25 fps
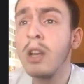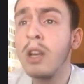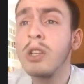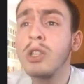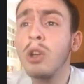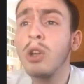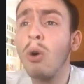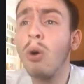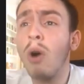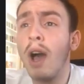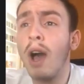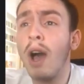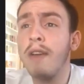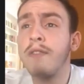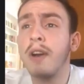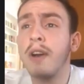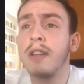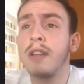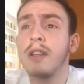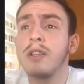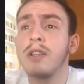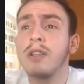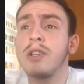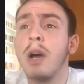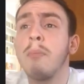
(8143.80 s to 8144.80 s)
So I
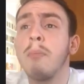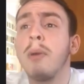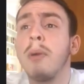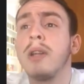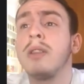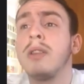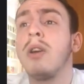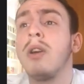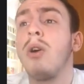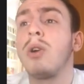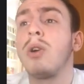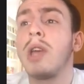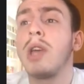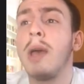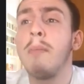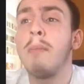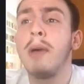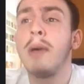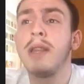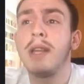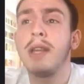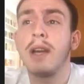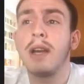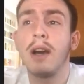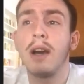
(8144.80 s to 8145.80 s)
find a job at OK
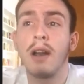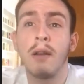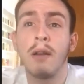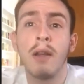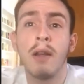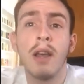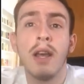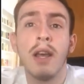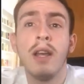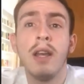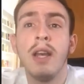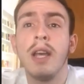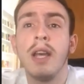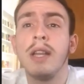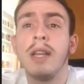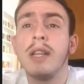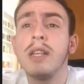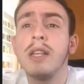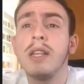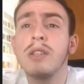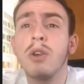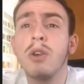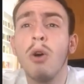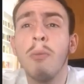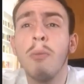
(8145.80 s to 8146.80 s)
Medical. In
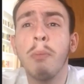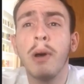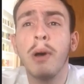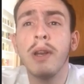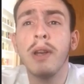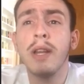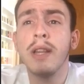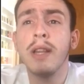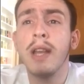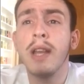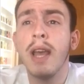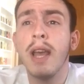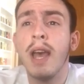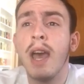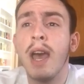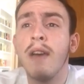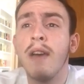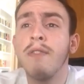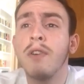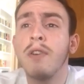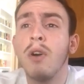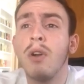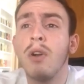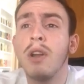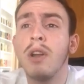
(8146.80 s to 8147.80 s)
this company, they
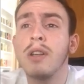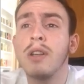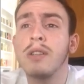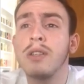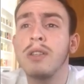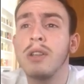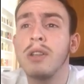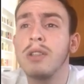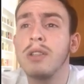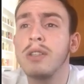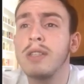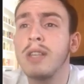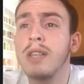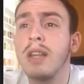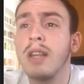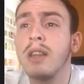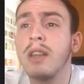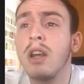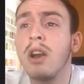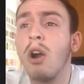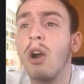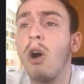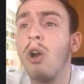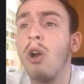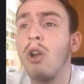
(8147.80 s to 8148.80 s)
have collection
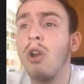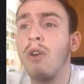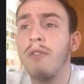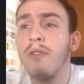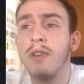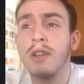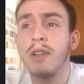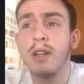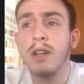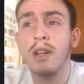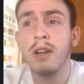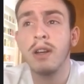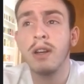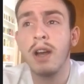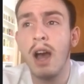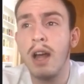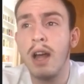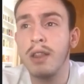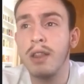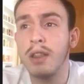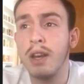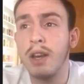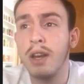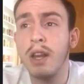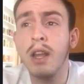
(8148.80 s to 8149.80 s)
center all over the
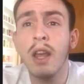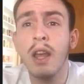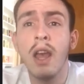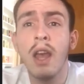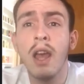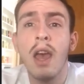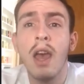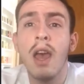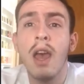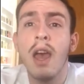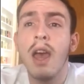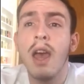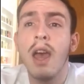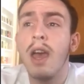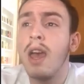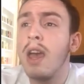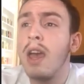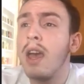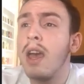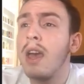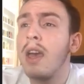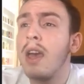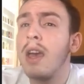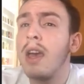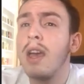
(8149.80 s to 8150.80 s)
country.
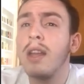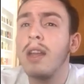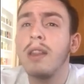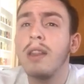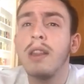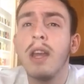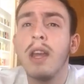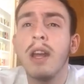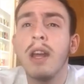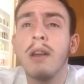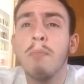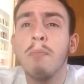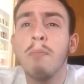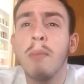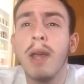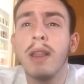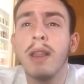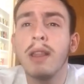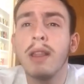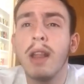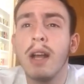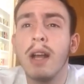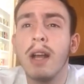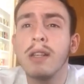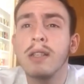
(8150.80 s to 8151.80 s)
And their
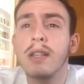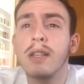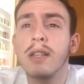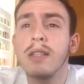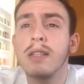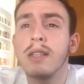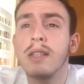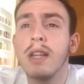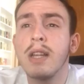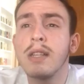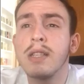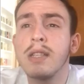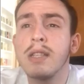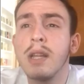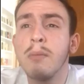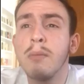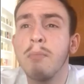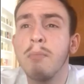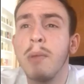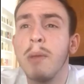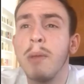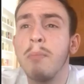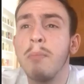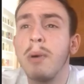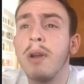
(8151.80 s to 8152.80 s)
main task is testing
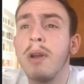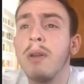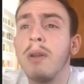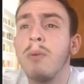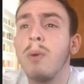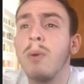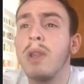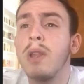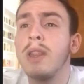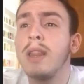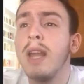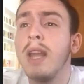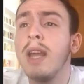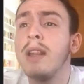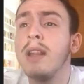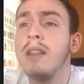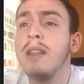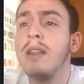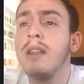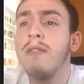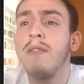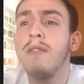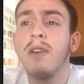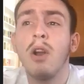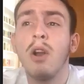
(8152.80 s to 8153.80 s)
people when they
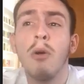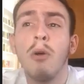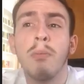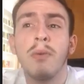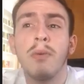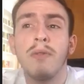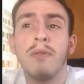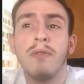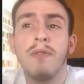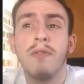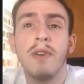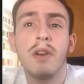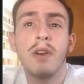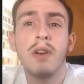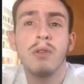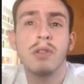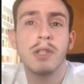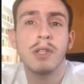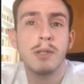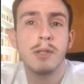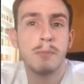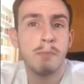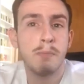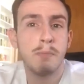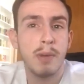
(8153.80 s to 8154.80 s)
develop
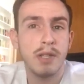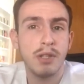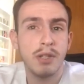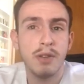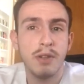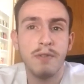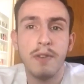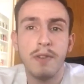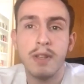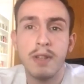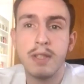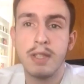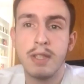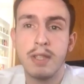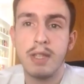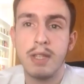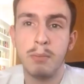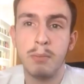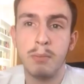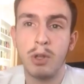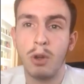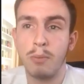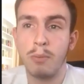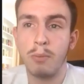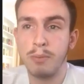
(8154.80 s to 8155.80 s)
virus-specific
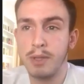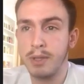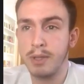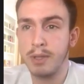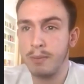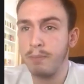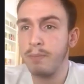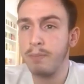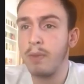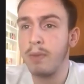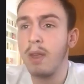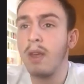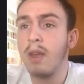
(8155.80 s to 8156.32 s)
symptoms.